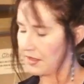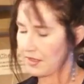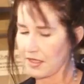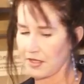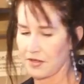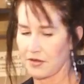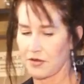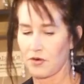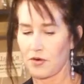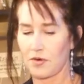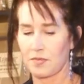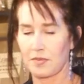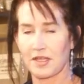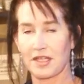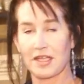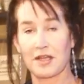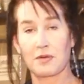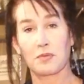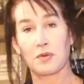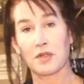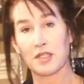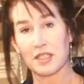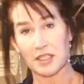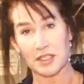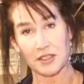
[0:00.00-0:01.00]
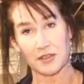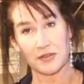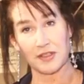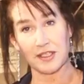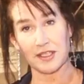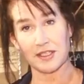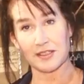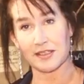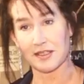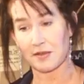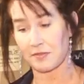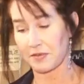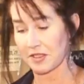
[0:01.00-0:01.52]
Now normally I wouldn't do
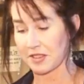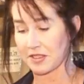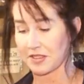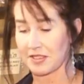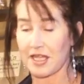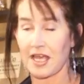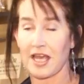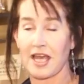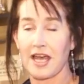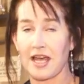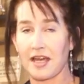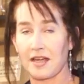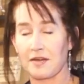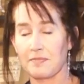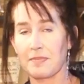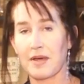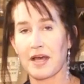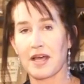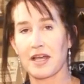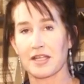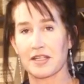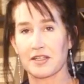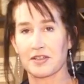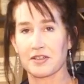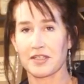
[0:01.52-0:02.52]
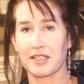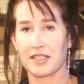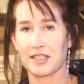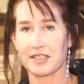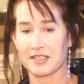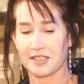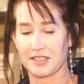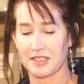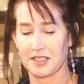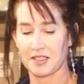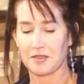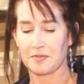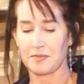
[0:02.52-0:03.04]
this, I would just add my
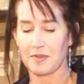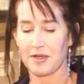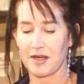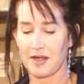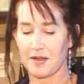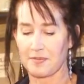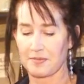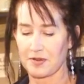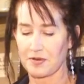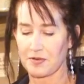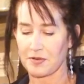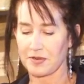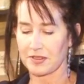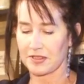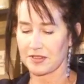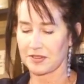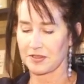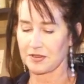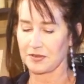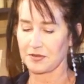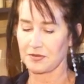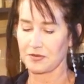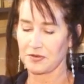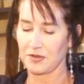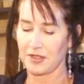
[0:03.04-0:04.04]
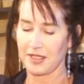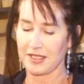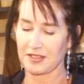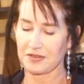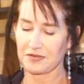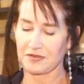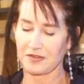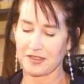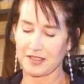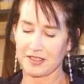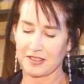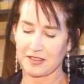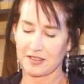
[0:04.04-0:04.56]
ingredients here, but I'm going to
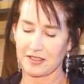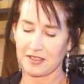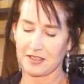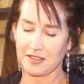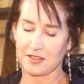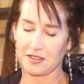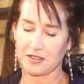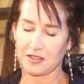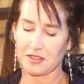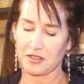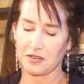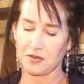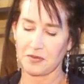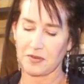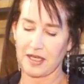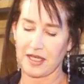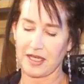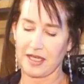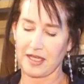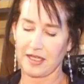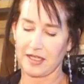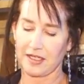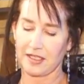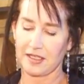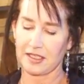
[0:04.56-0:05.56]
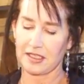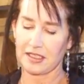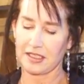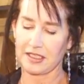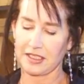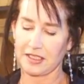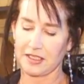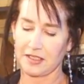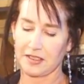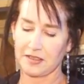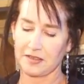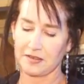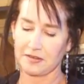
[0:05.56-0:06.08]
transfer this into a
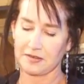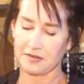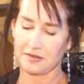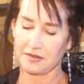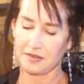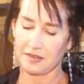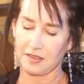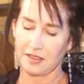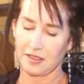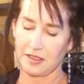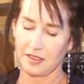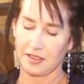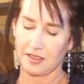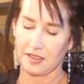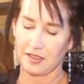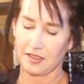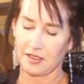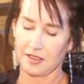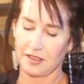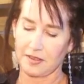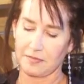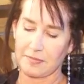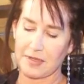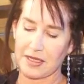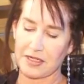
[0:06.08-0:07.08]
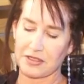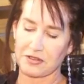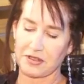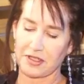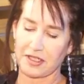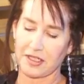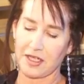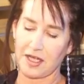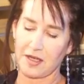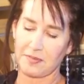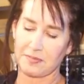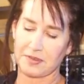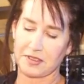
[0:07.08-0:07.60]
clear
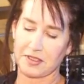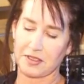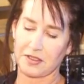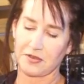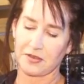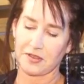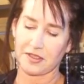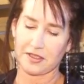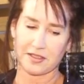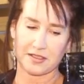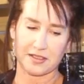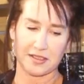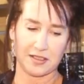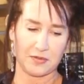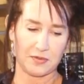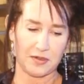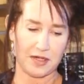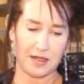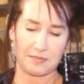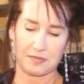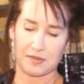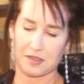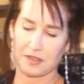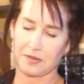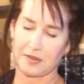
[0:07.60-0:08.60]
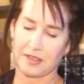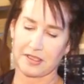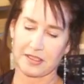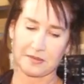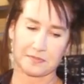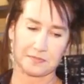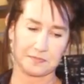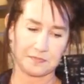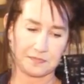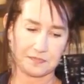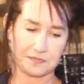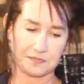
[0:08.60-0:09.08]
measuring cup so you can see what I'm doing.